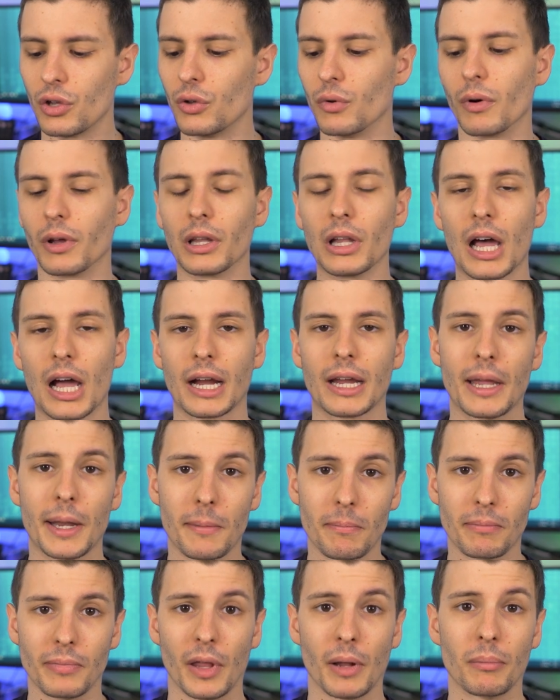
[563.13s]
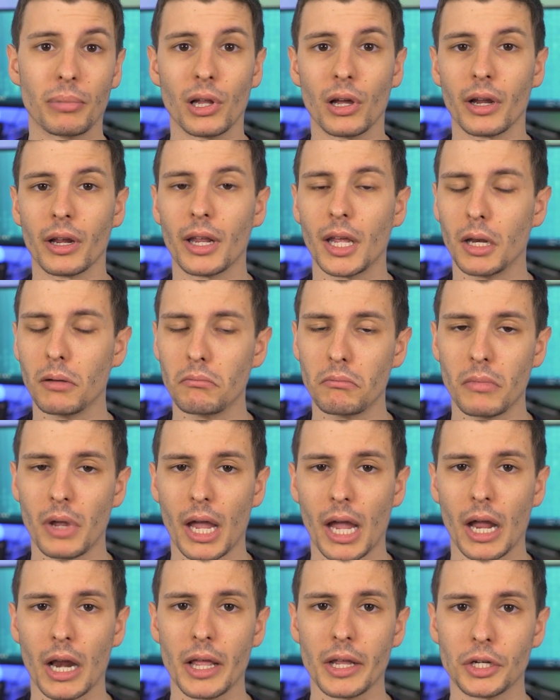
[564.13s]
you unlock it, then plug it in,
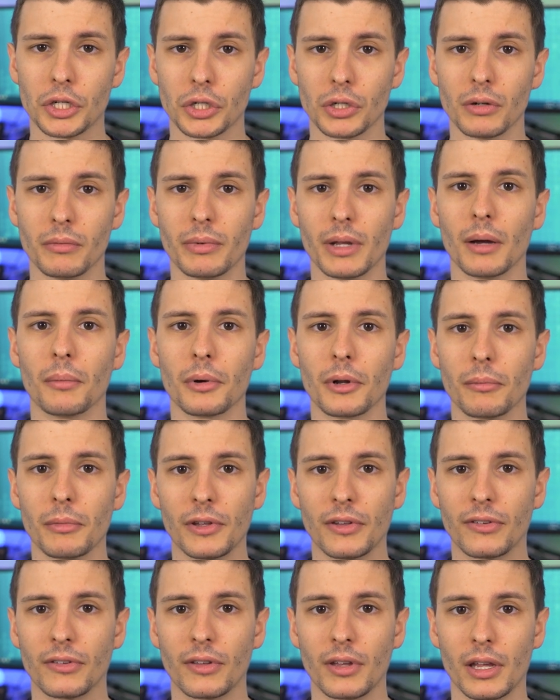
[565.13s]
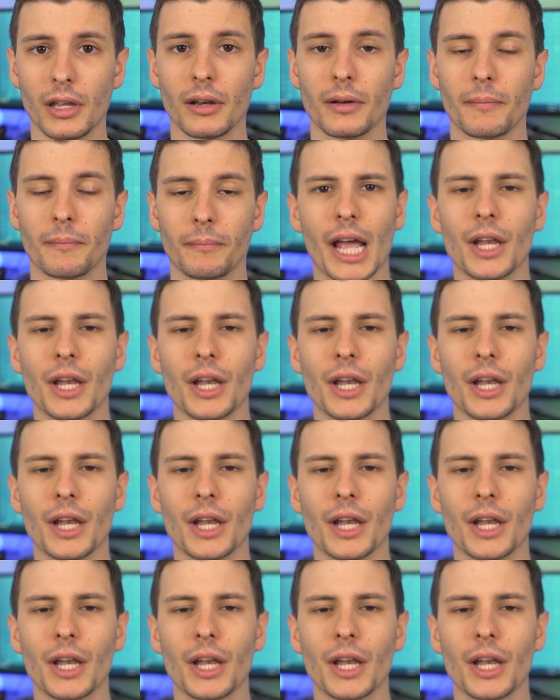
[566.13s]
and it should be able to be seen.